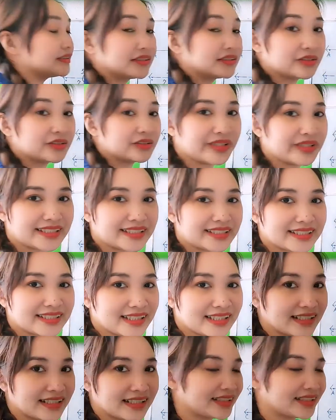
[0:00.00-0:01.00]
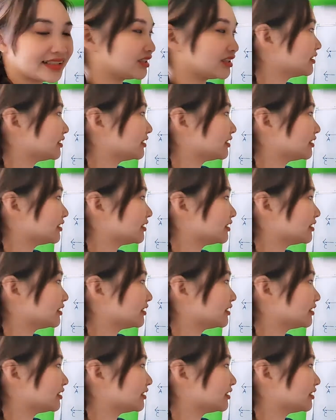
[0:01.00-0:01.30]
Now this one is